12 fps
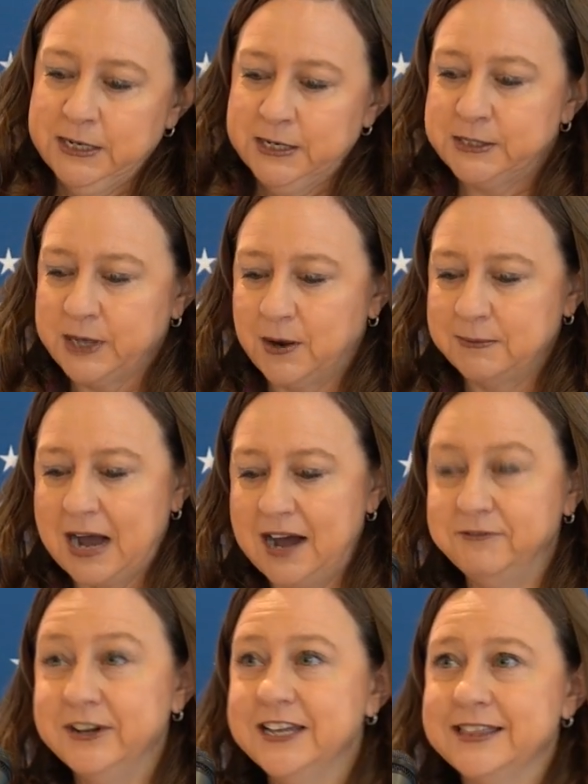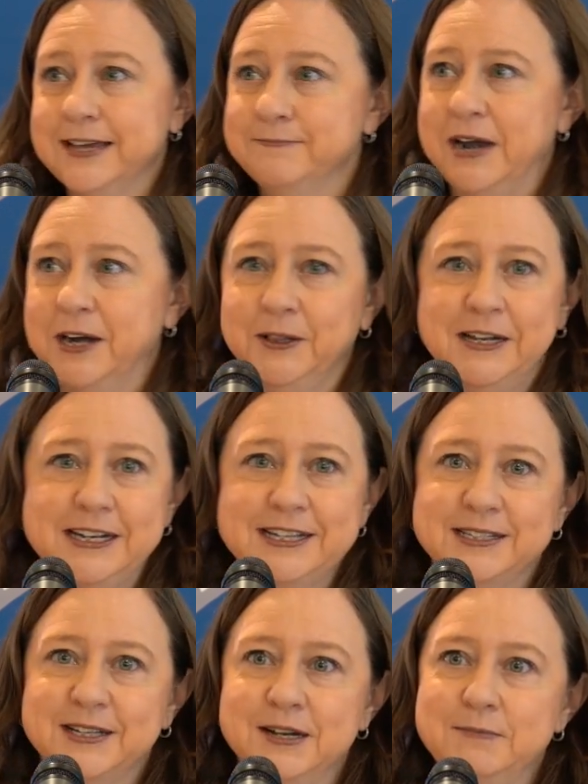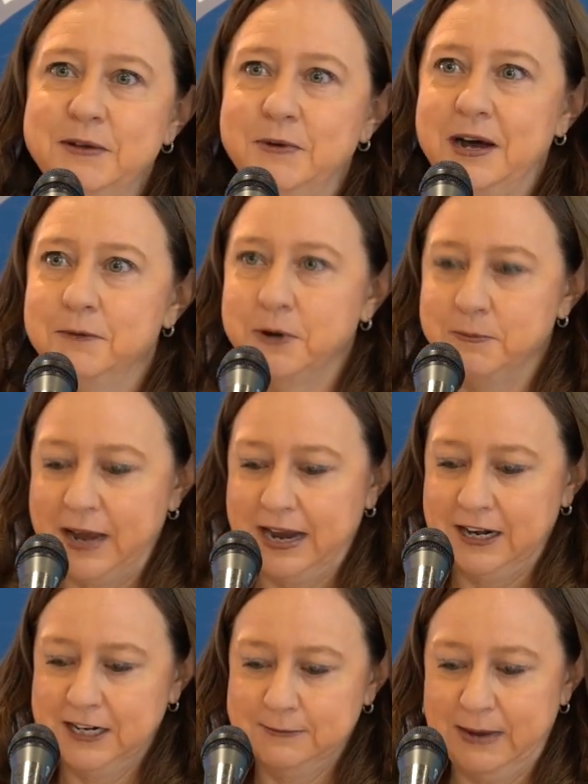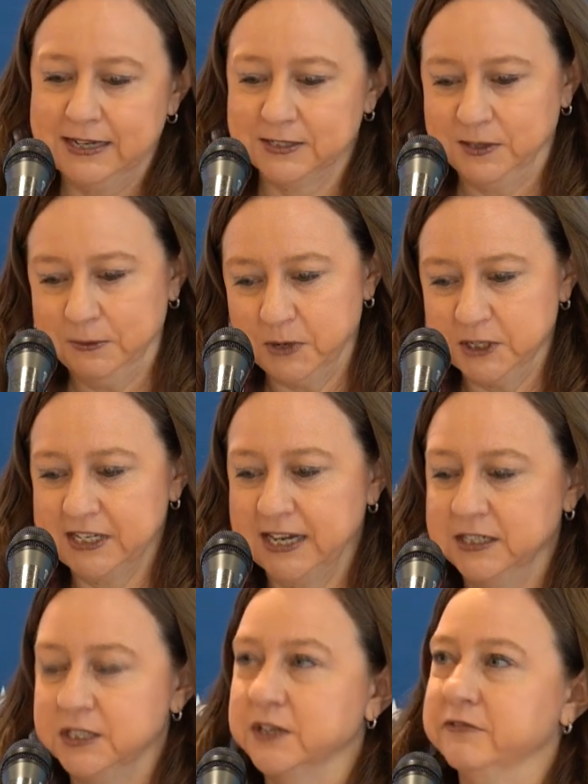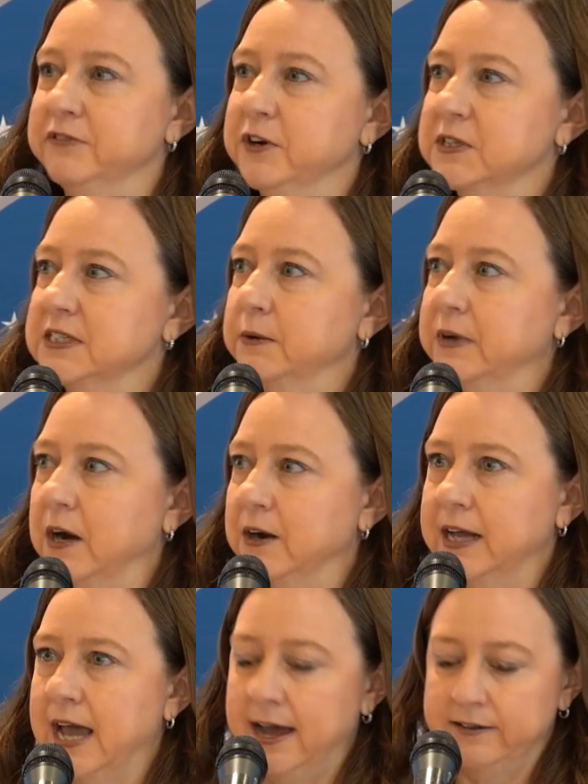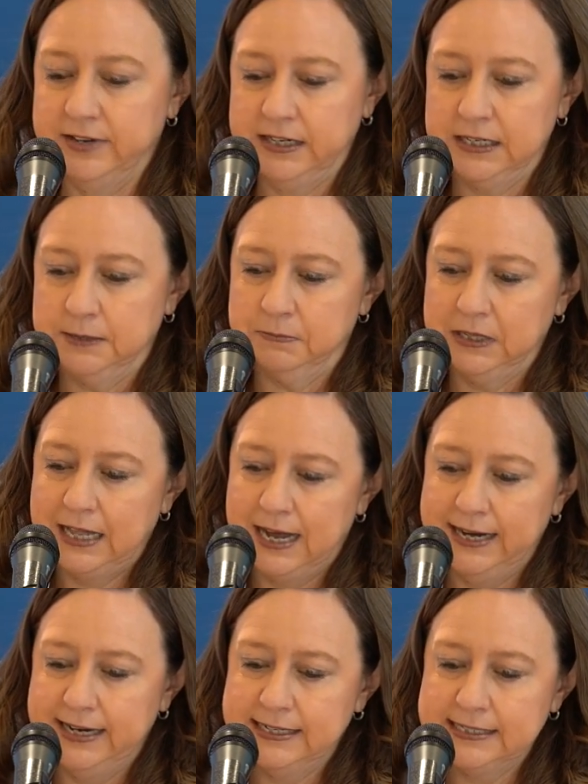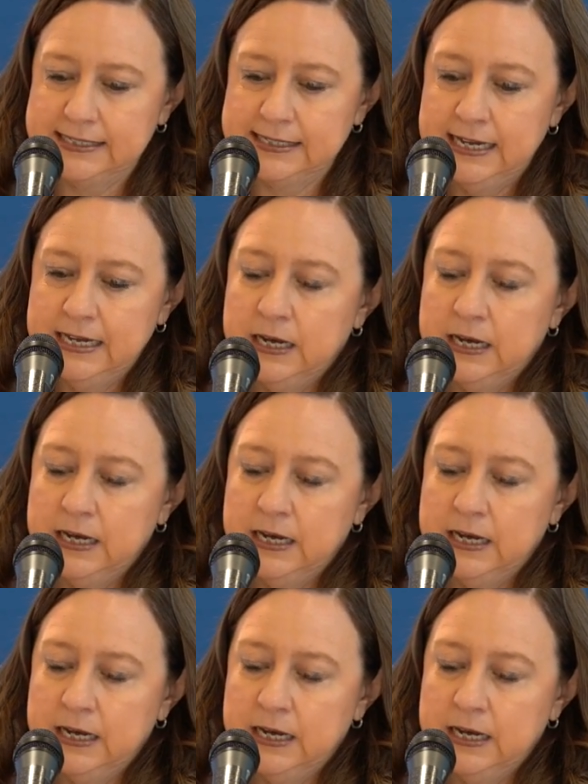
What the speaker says: So I'm confident that Maryland is going to be well prepared based on the percentage of folks that we already have in compliance.